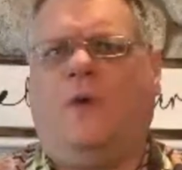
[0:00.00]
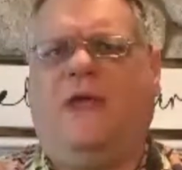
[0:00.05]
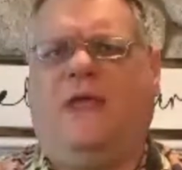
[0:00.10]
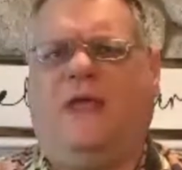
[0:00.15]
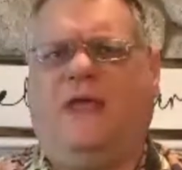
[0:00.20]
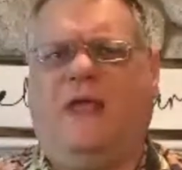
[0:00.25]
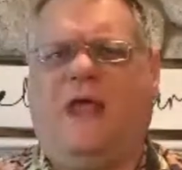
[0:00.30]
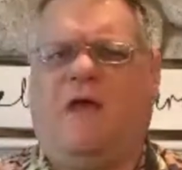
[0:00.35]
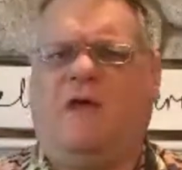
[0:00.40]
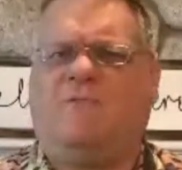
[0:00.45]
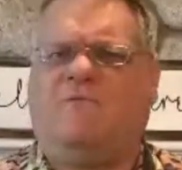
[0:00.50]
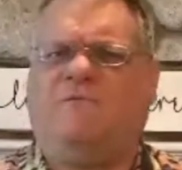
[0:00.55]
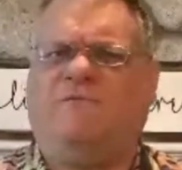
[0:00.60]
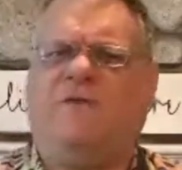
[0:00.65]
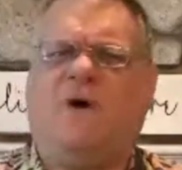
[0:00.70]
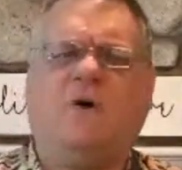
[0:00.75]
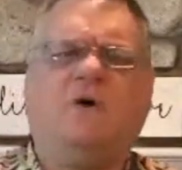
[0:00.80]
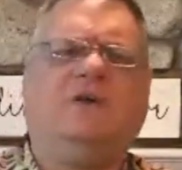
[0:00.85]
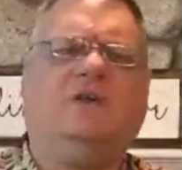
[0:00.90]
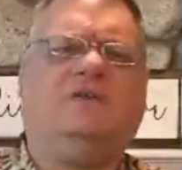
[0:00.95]
we
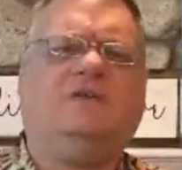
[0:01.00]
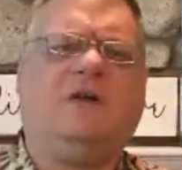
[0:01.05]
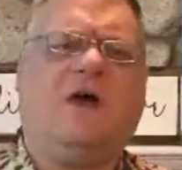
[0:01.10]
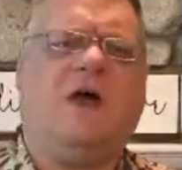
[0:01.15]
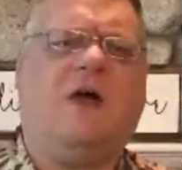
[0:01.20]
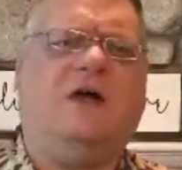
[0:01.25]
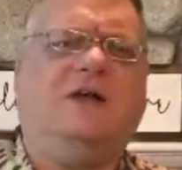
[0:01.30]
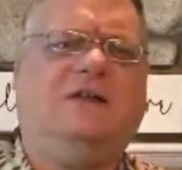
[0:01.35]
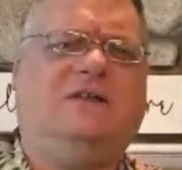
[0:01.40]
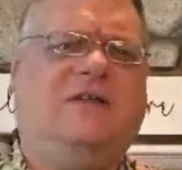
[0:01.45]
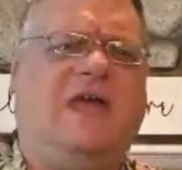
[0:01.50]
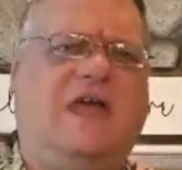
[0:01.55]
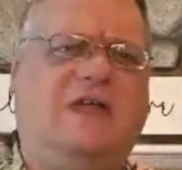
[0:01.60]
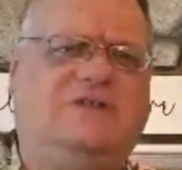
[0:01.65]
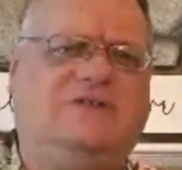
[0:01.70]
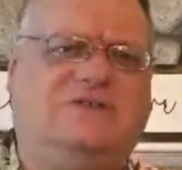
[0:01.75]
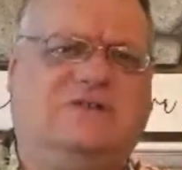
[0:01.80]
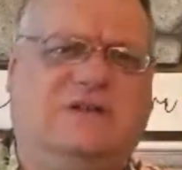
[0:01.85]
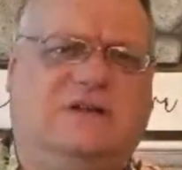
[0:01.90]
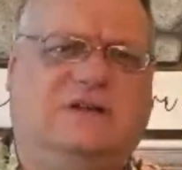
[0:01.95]
focused our
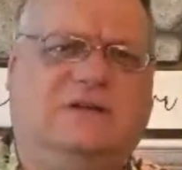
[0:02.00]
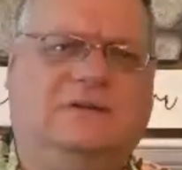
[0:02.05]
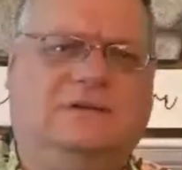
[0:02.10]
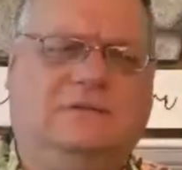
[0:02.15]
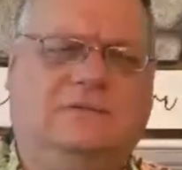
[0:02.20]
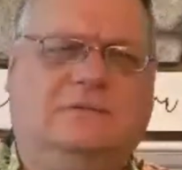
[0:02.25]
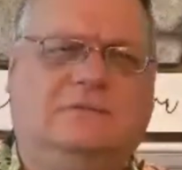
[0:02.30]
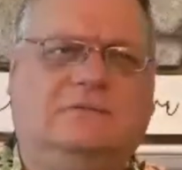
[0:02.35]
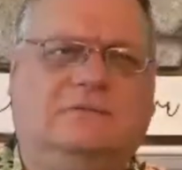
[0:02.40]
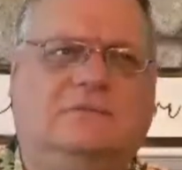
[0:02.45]
intention?